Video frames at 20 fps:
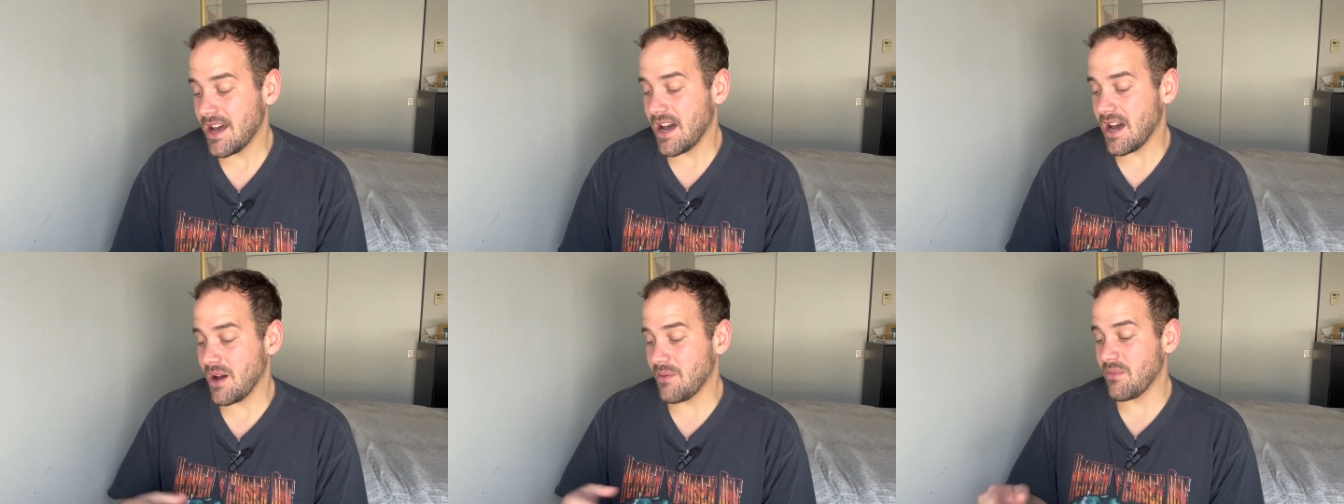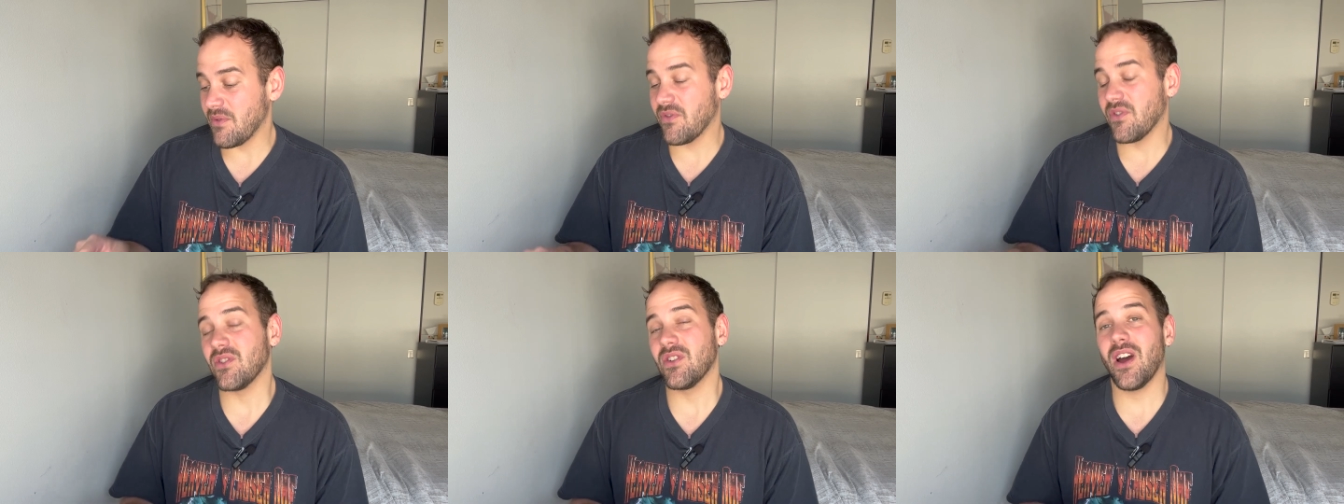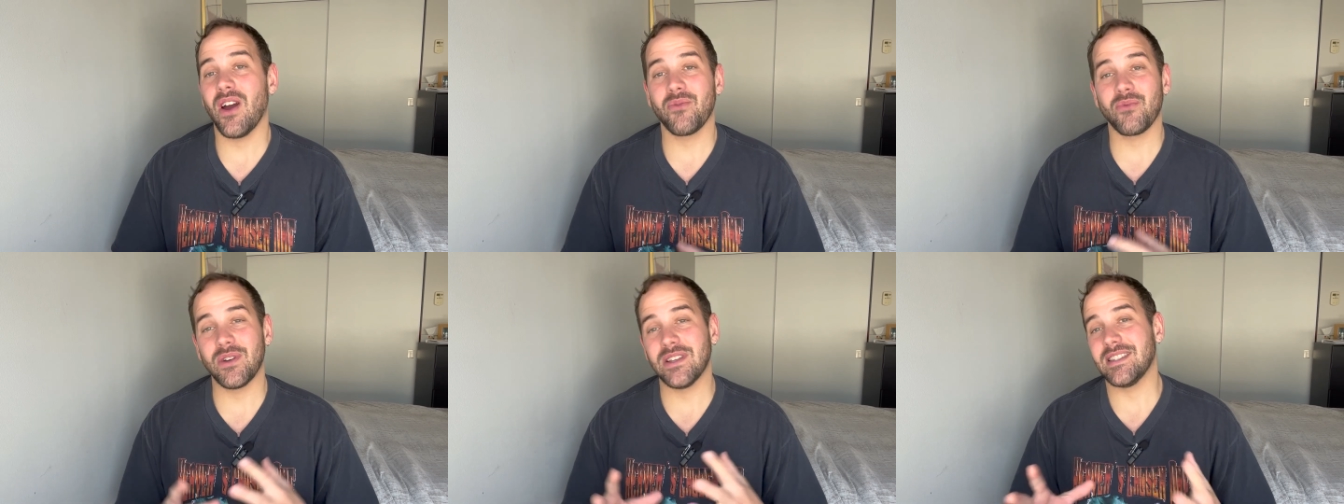Um, if you're
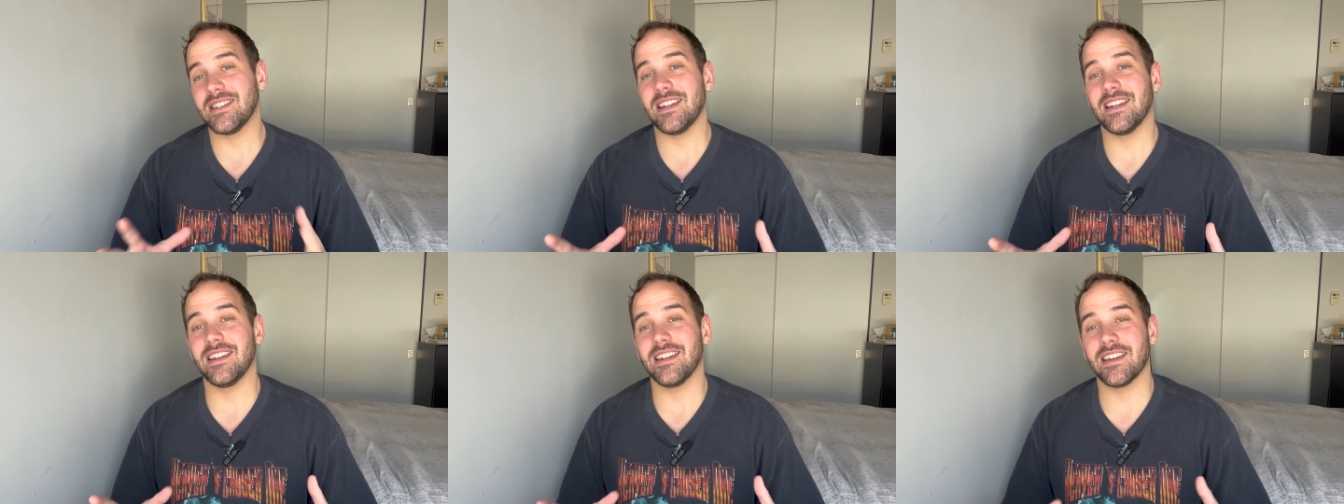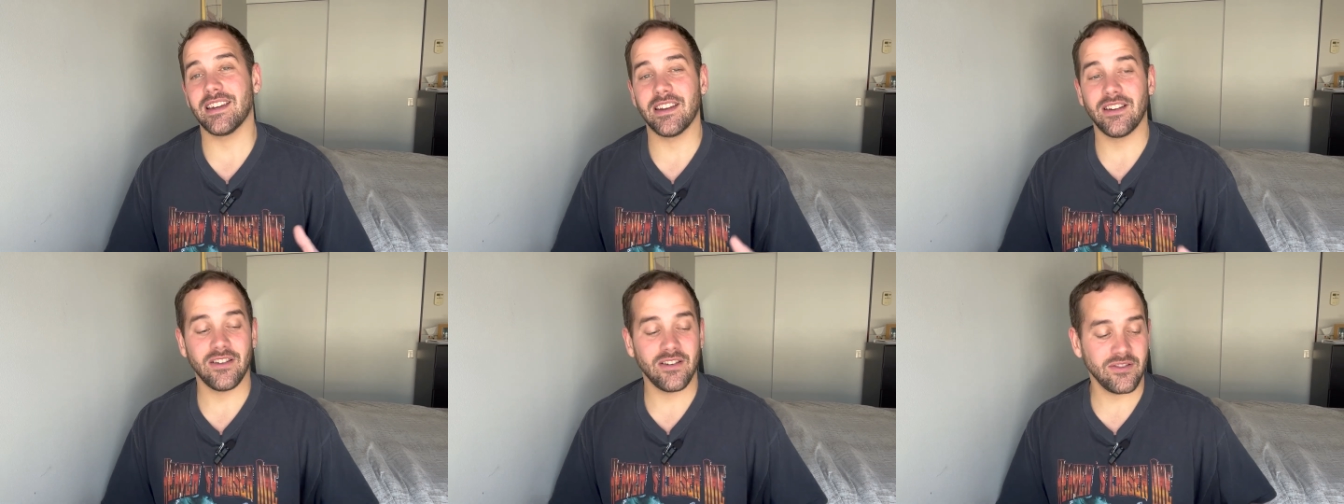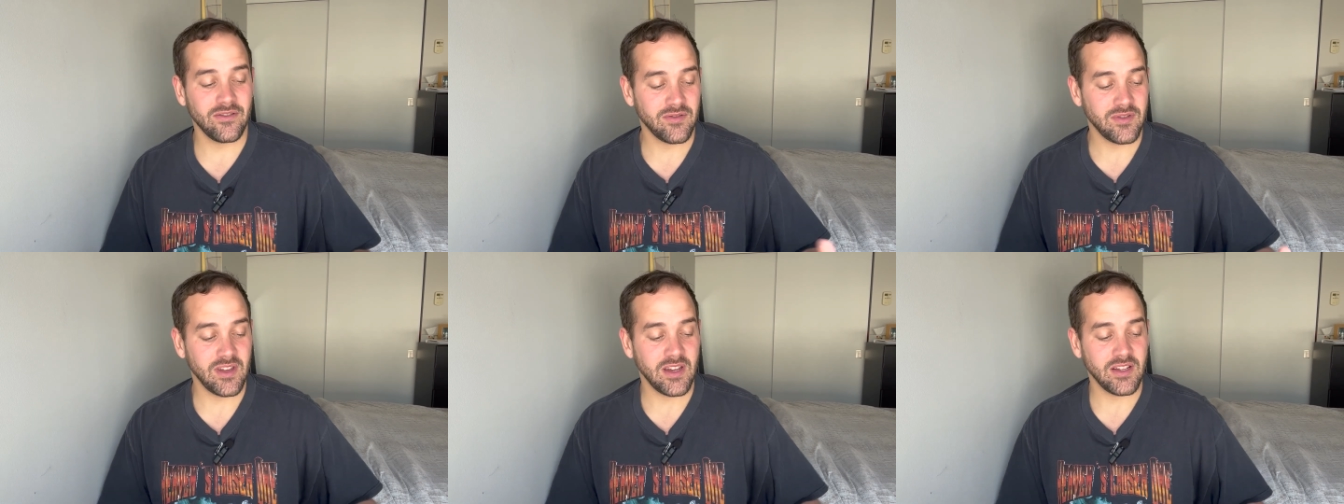not resonating at
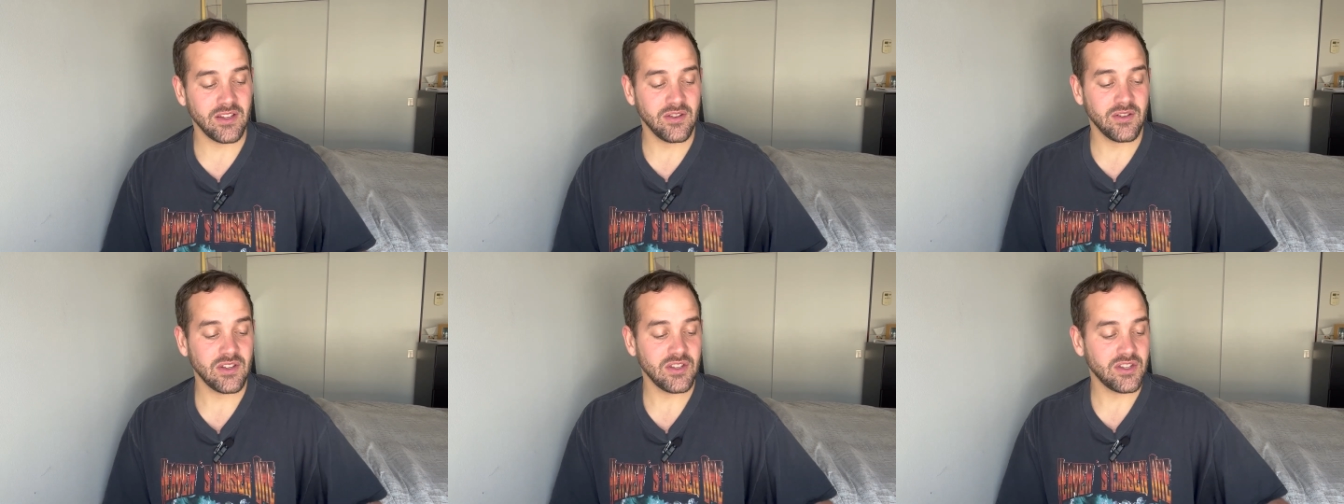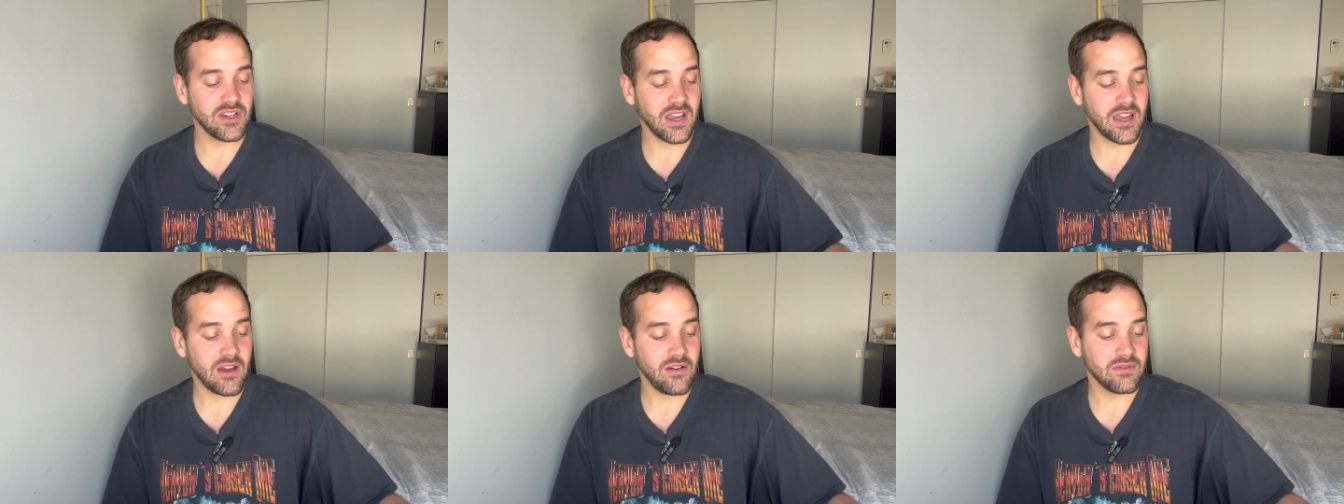all, then you can check